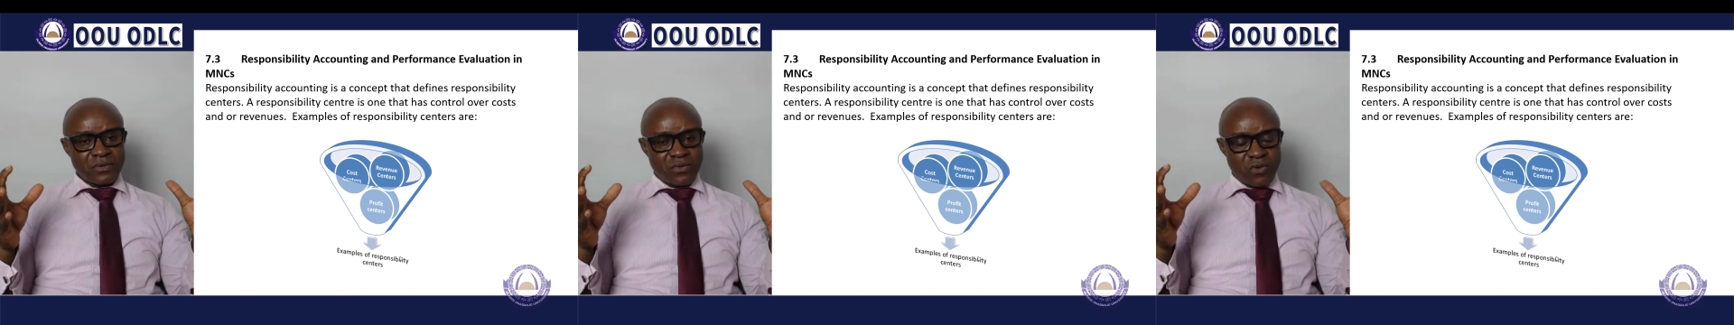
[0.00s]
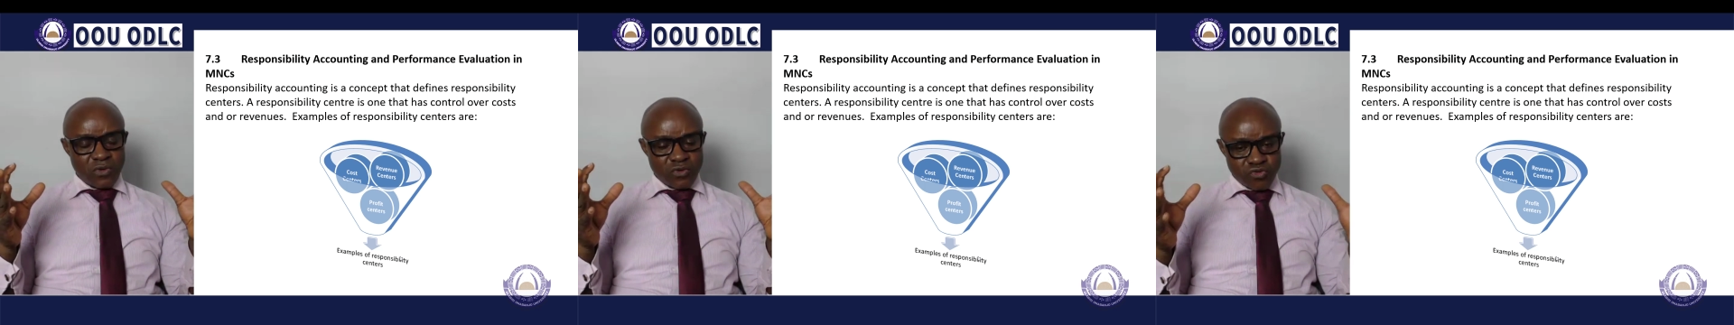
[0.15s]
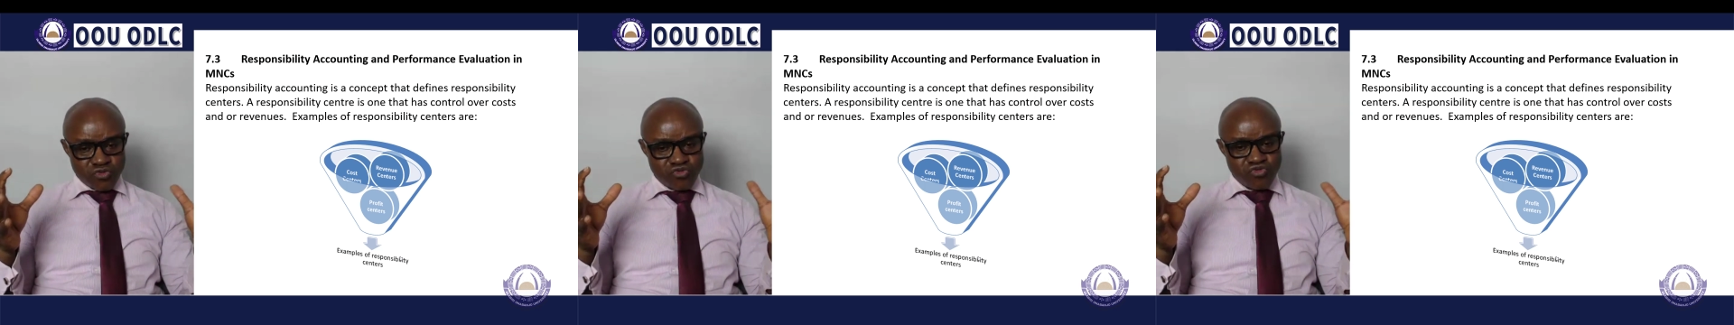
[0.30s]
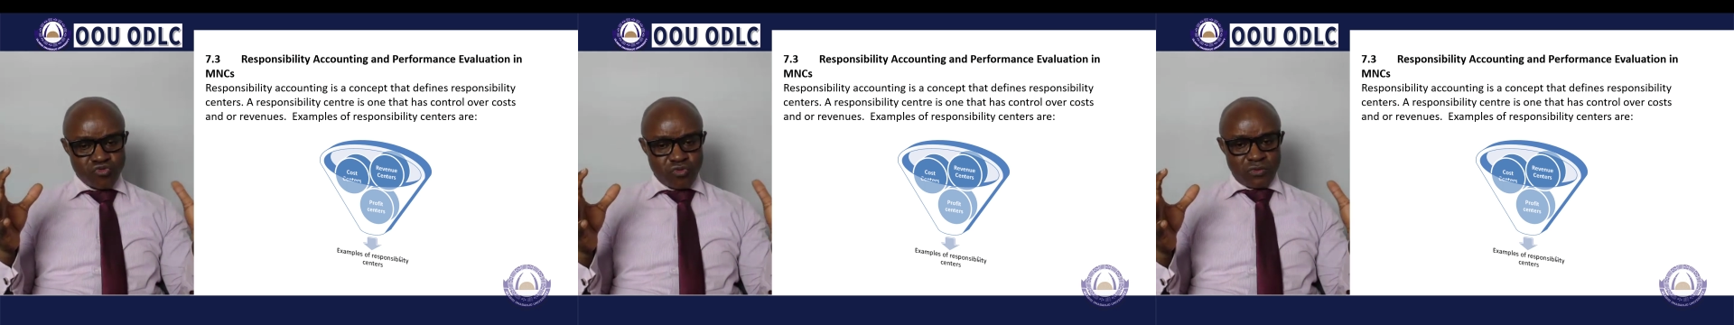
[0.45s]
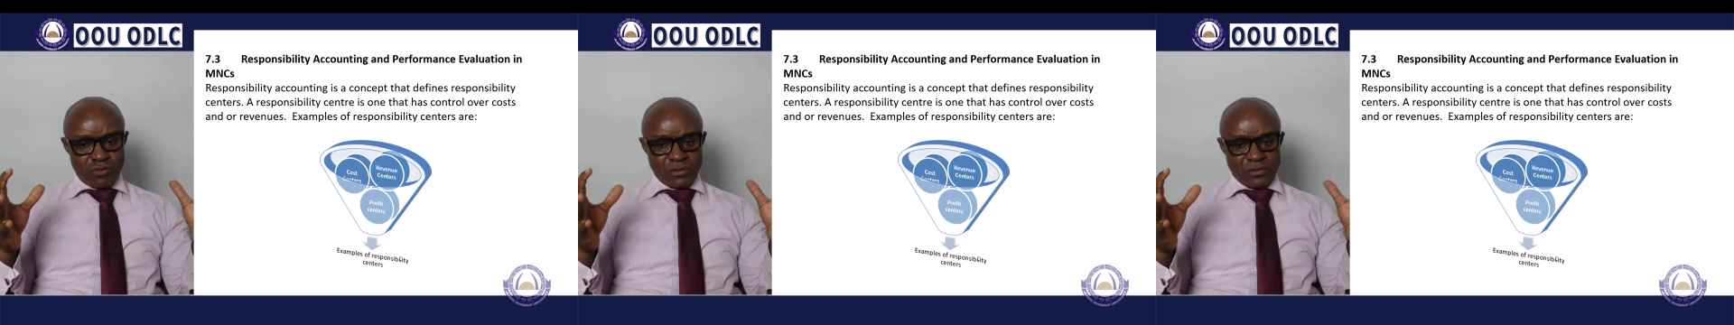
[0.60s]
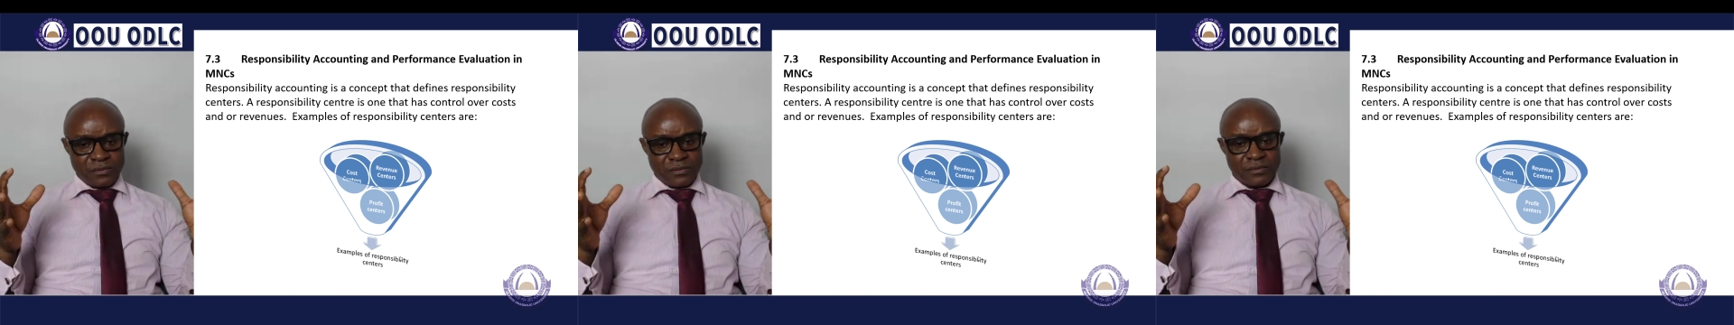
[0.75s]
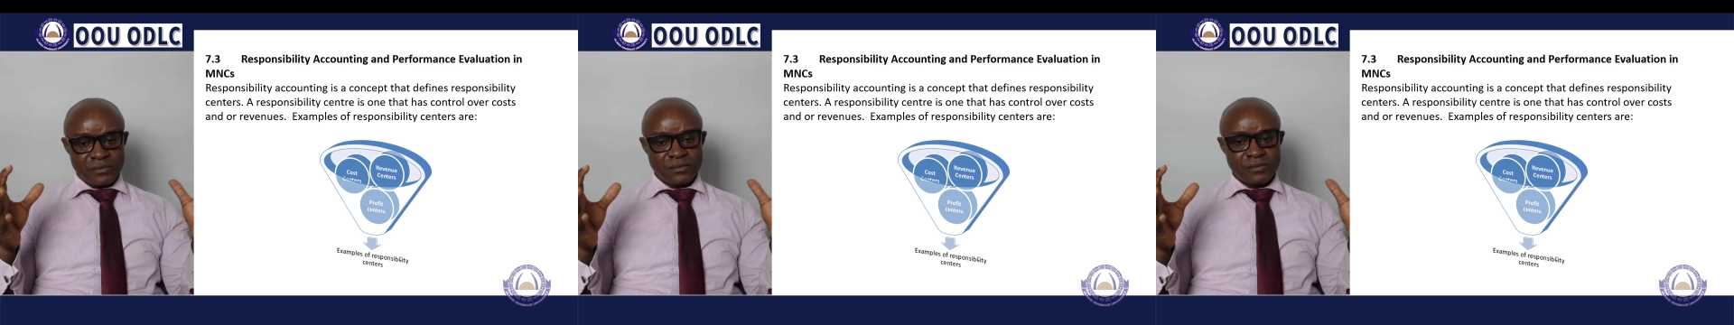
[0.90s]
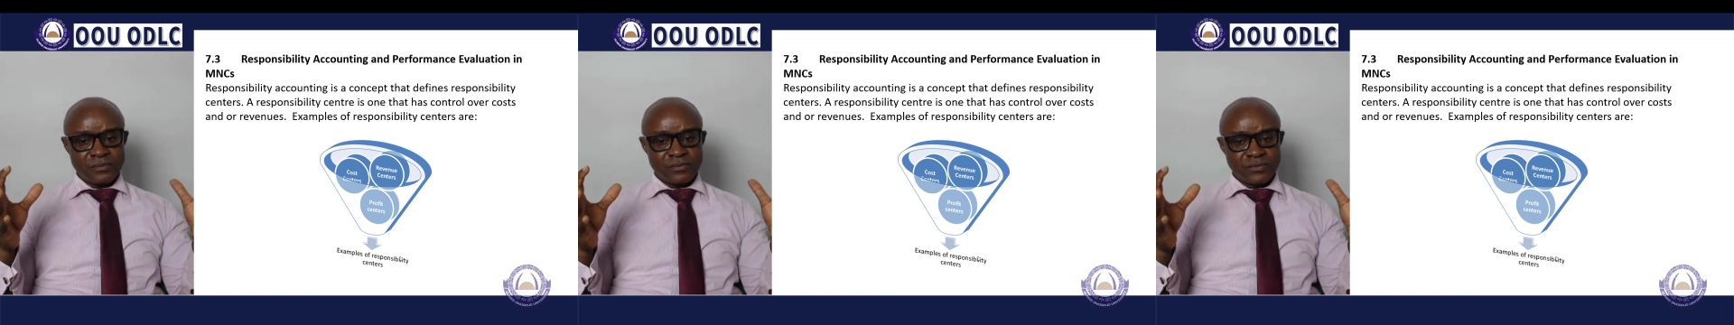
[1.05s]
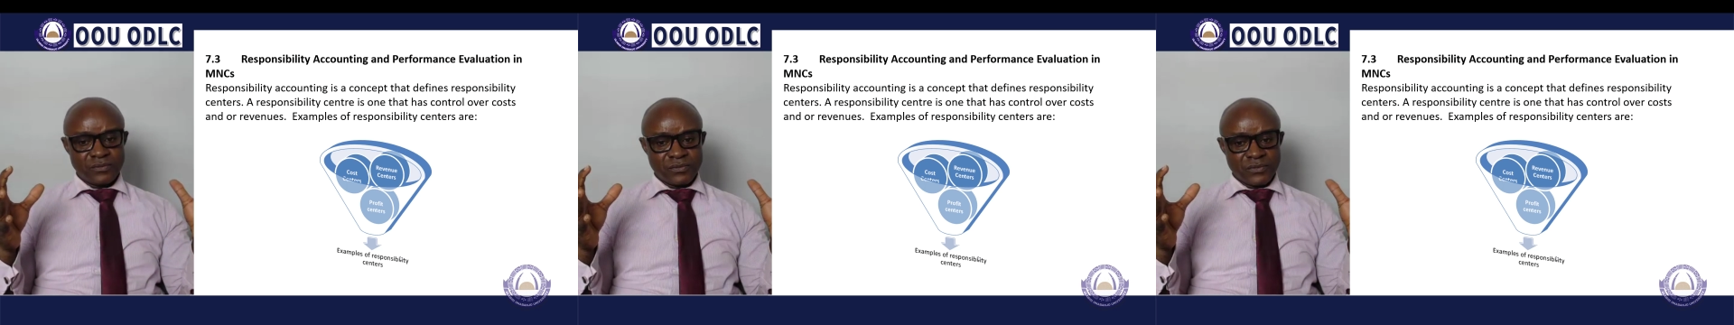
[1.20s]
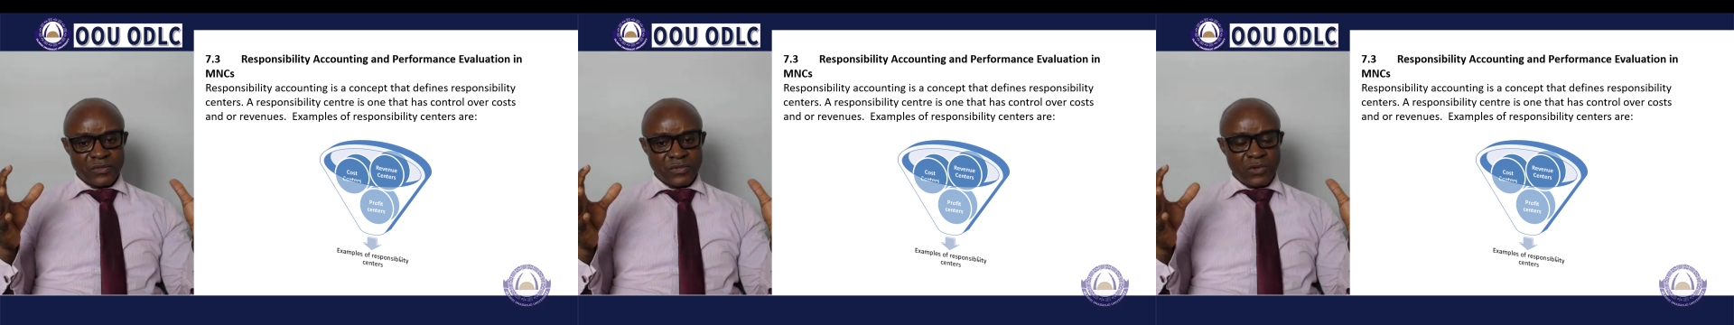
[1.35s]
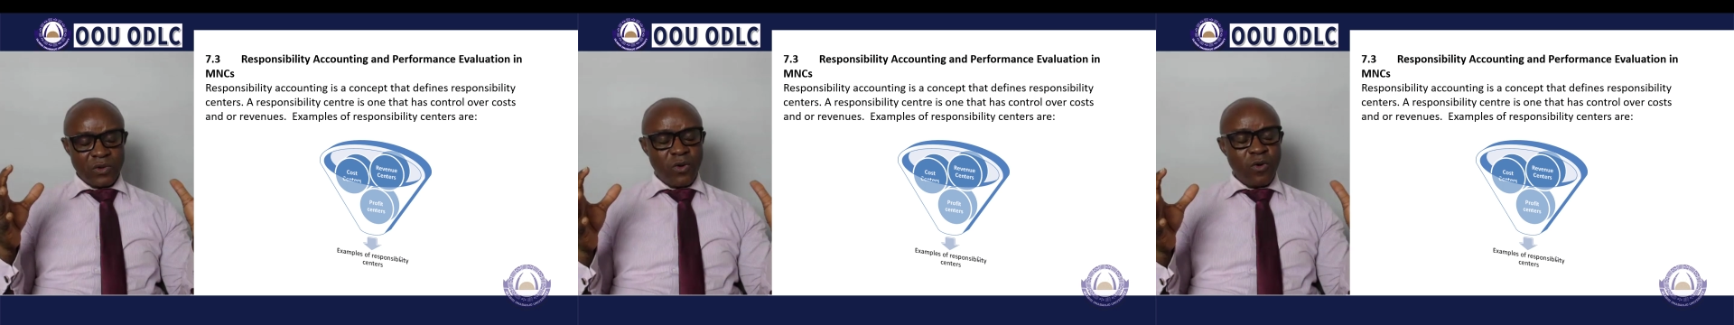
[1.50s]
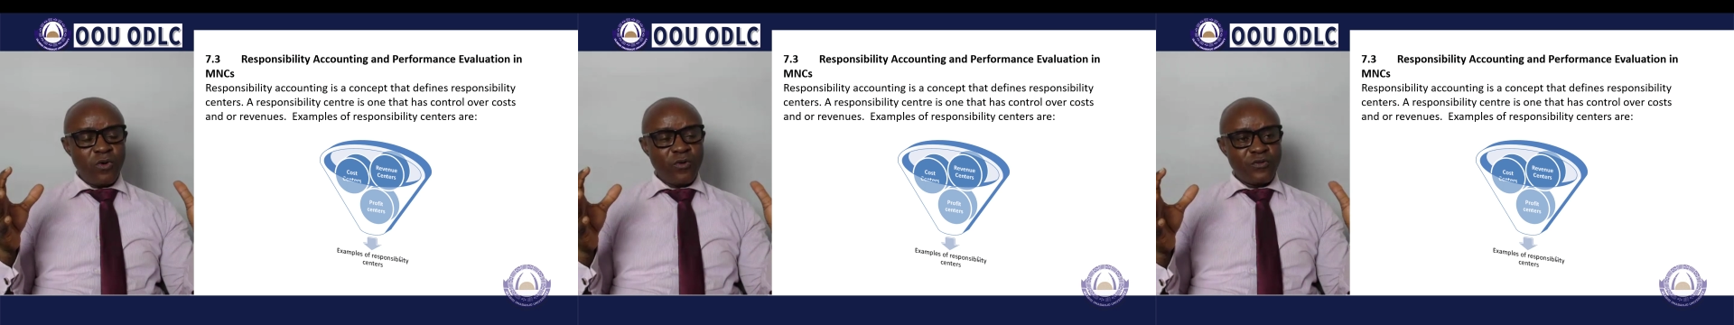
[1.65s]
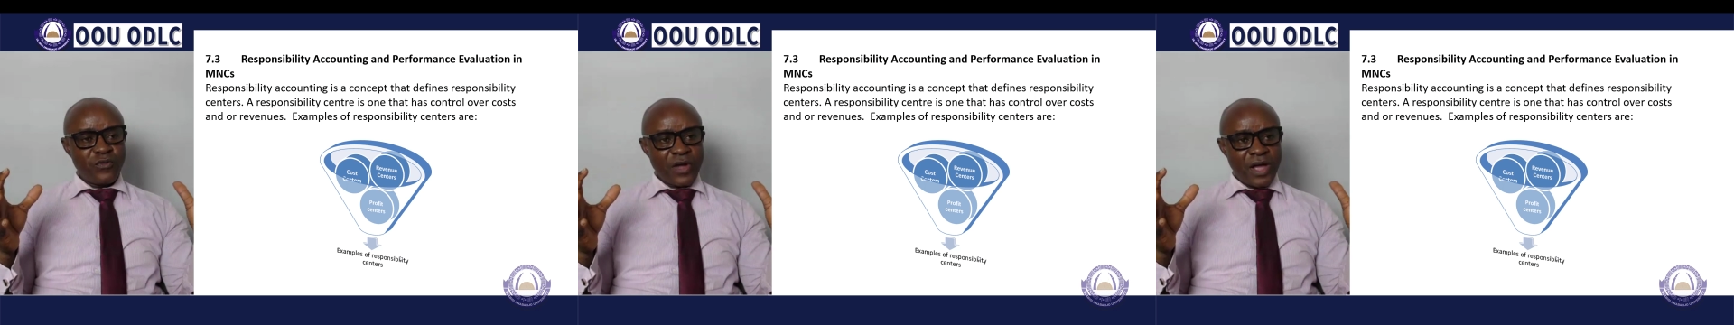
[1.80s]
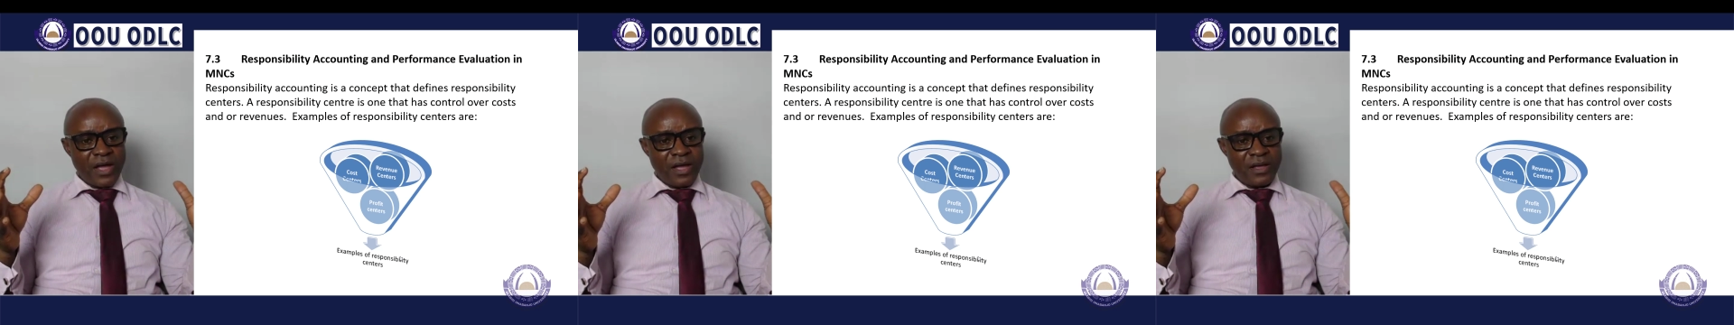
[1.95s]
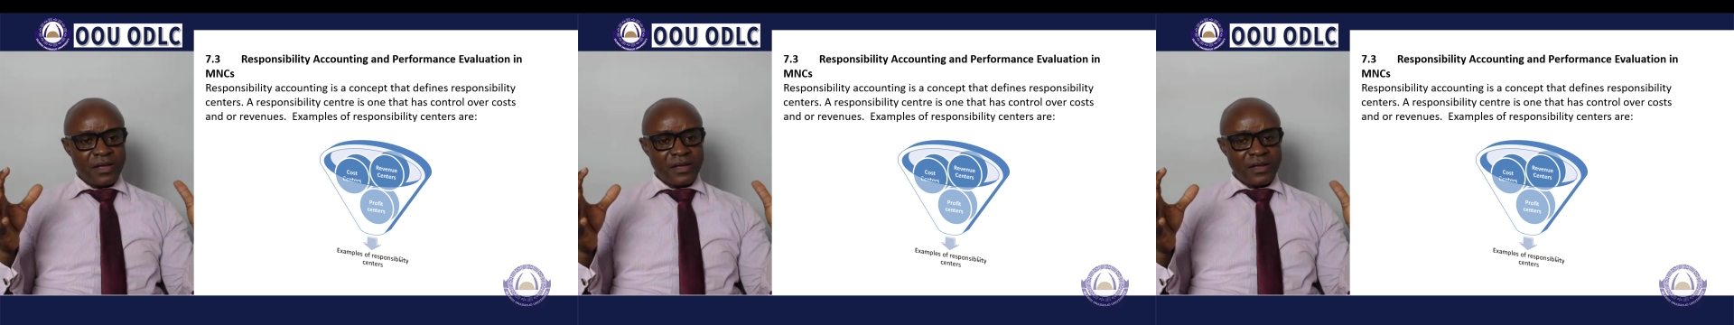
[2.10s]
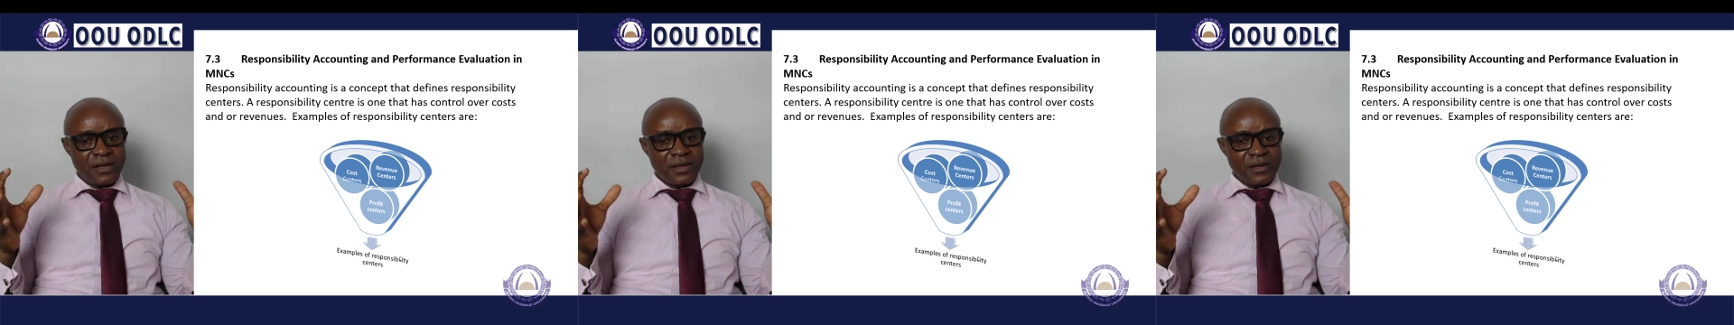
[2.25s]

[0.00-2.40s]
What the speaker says: control over